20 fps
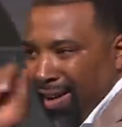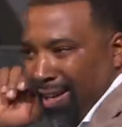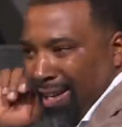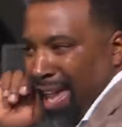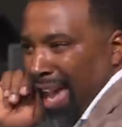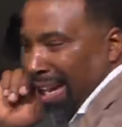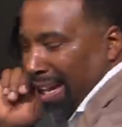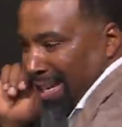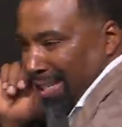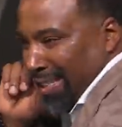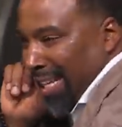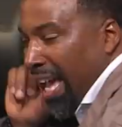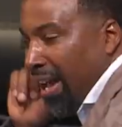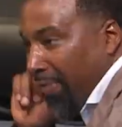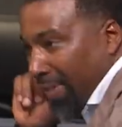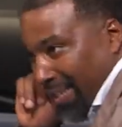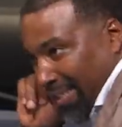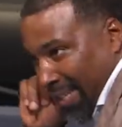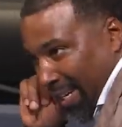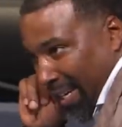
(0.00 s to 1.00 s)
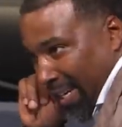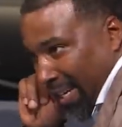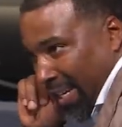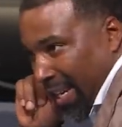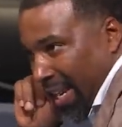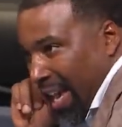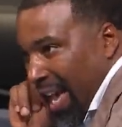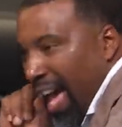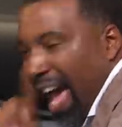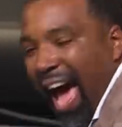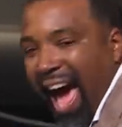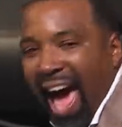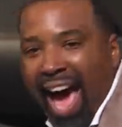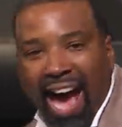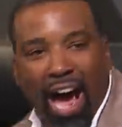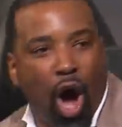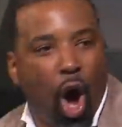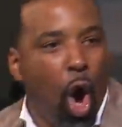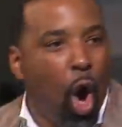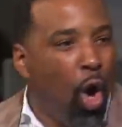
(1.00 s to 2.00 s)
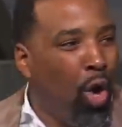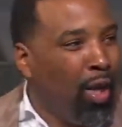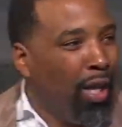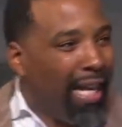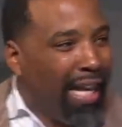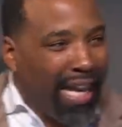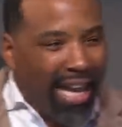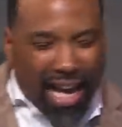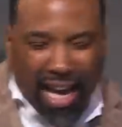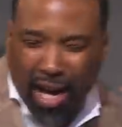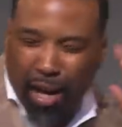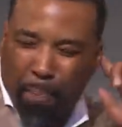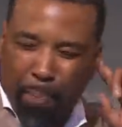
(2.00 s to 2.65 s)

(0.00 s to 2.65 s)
negativity, I only hear